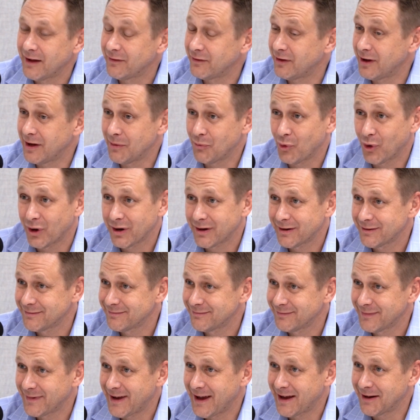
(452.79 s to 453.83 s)
Teamwork,
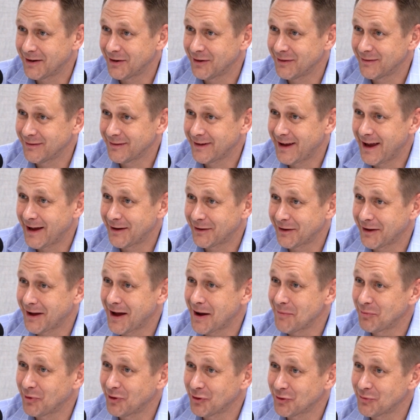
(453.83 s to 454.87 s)
can't can't
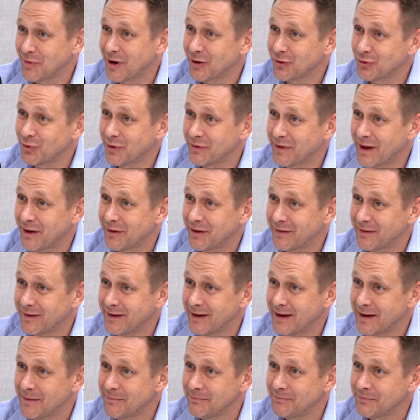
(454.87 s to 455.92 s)
accomplish much without a
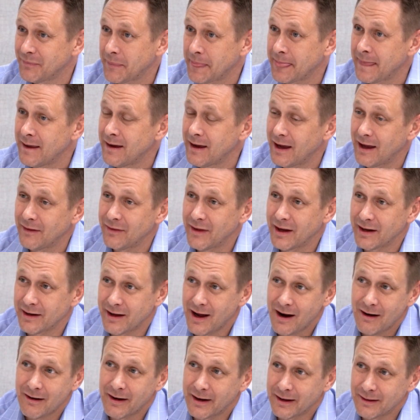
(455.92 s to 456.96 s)
team and then
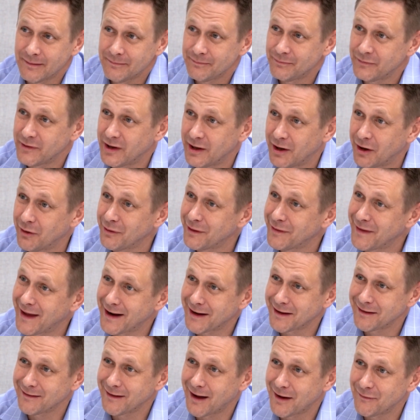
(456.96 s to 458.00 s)
caring you know and
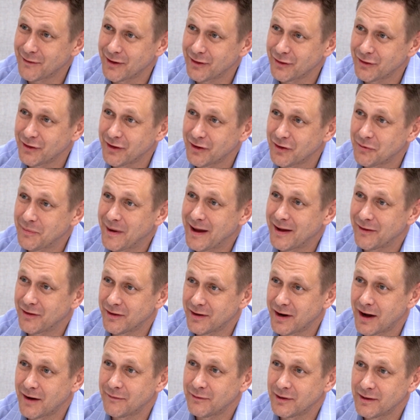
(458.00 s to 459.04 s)
that obviously
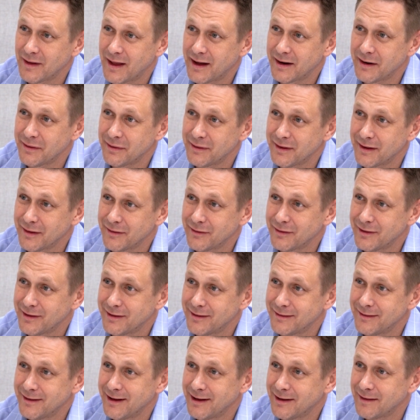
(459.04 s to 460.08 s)
spans an awful lot of things
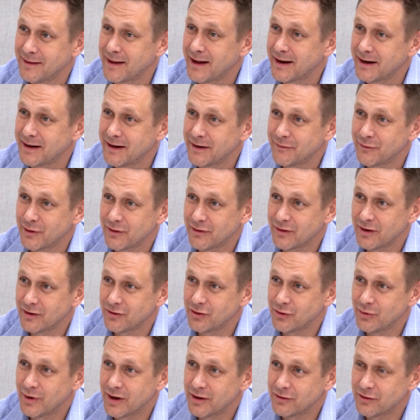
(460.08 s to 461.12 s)
and, in a lot of different
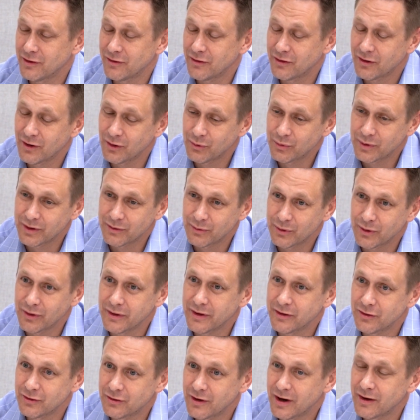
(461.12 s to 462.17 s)
situations so we
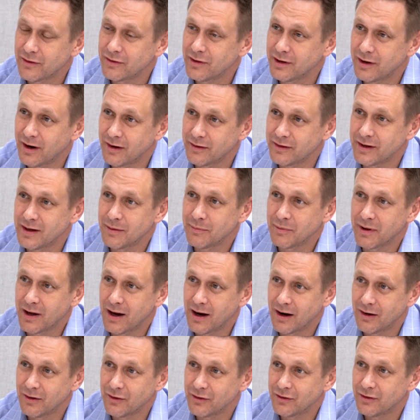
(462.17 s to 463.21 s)
really stress that our team
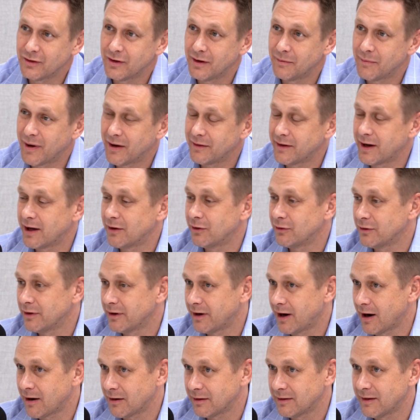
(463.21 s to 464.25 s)
cares about not
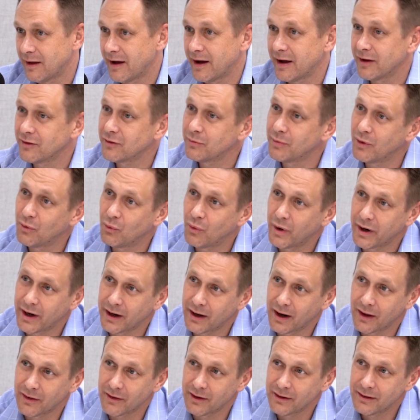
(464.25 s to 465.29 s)
only our clients but one
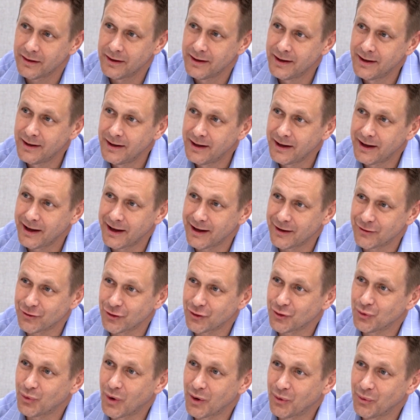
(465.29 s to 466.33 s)
another and
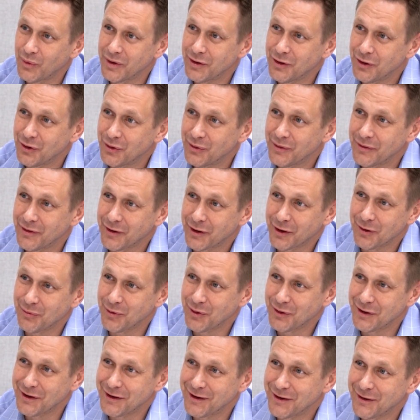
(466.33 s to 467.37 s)
just what we do in the
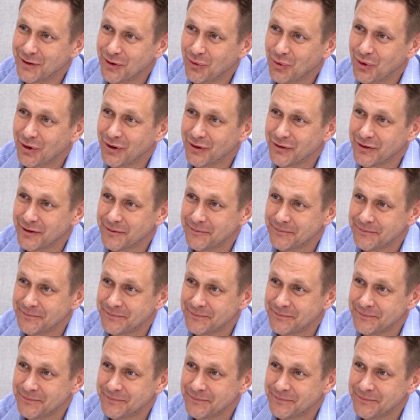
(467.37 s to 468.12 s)
community and the world